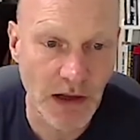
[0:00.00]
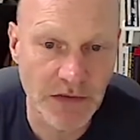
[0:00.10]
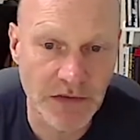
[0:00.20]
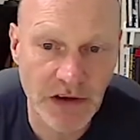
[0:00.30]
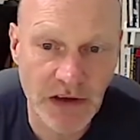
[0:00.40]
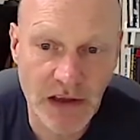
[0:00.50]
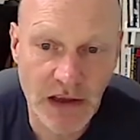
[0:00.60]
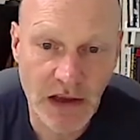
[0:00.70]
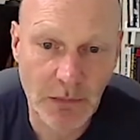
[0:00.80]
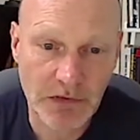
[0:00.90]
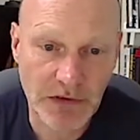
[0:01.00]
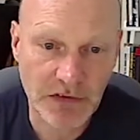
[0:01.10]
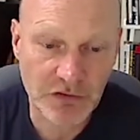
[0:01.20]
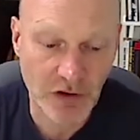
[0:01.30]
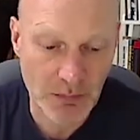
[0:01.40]
And I was kind of
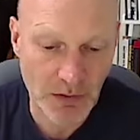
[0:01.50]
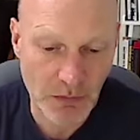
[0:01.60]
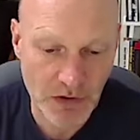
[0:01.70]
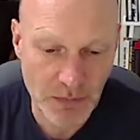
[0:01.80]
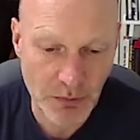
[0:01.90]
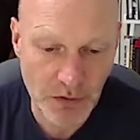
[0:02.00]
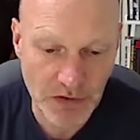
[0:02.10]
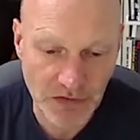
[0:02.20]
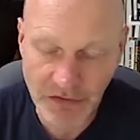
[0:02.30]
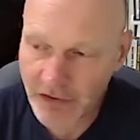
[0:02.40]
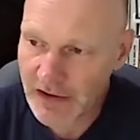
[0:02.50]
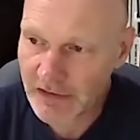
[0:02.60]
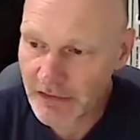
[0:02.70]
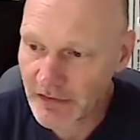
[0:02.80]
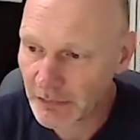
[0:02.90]
struck by one of the points, and
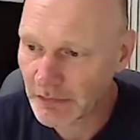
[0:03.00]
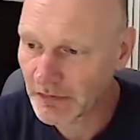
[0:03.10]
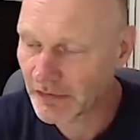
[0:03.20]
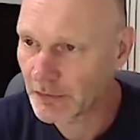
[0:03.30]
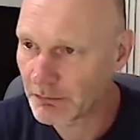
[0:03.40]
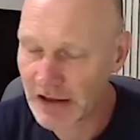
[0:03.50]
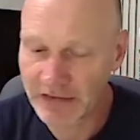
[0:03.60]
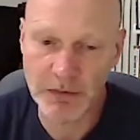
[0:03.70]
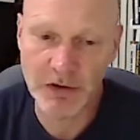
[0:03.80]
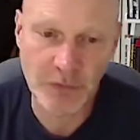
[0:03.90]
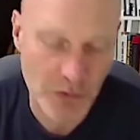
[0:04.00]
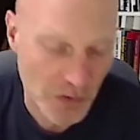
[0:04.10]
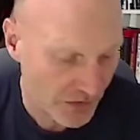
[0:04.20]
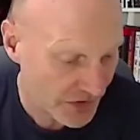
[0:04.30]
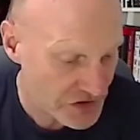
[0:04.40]
certainly this was sort of picked up in a sort of
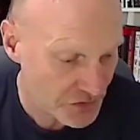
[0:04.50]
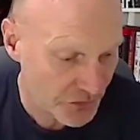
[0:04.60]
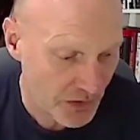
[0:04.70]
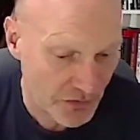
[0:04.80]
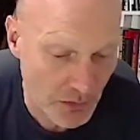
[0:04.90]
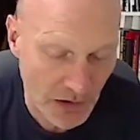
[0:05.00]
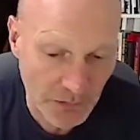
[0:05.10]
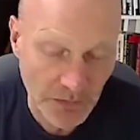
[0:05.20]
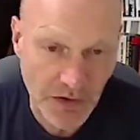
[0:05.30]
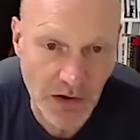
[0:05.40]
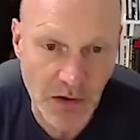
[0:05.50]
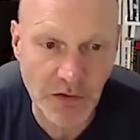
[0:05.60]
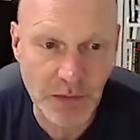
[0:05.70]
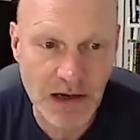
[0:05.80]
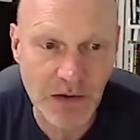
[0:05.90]
conversation on Twitter while this was going on
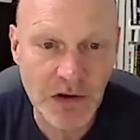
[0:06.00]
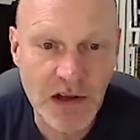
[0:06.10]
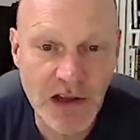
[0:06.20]
as well.